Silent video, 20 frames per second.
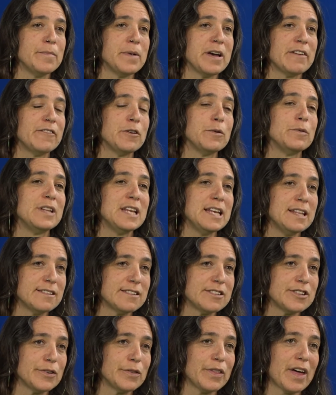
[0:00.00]
If you need
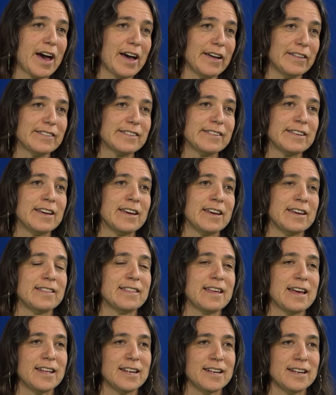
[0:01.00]
to do that,
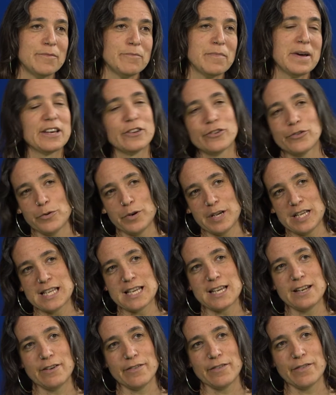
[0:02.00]
then make sure it's
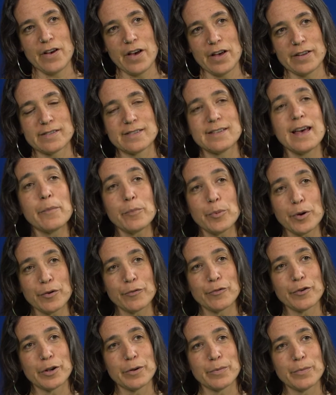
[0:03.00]
in a
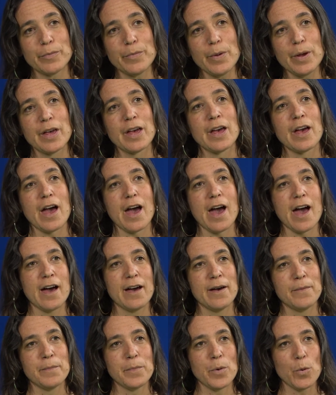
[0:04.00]
separate room,
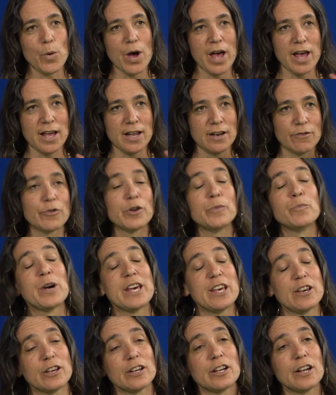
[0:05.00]
in a room where
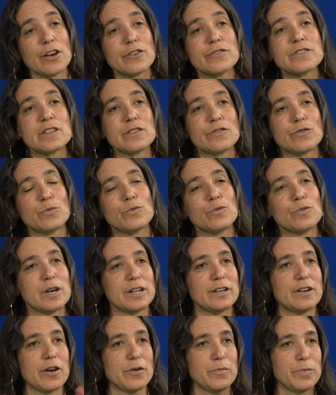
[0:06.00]
you can close the door
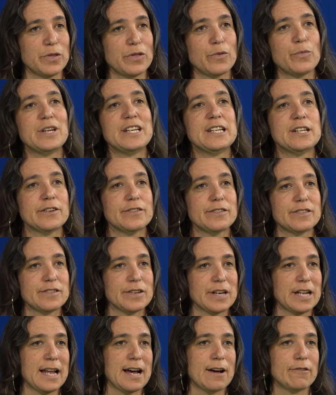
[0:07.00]
and open the windows
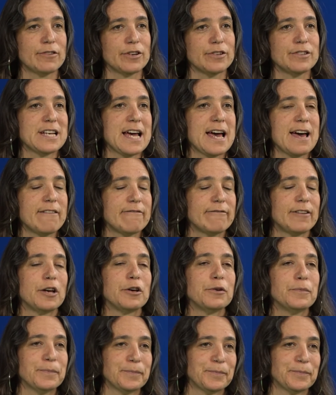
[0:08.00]
to allow good airflow.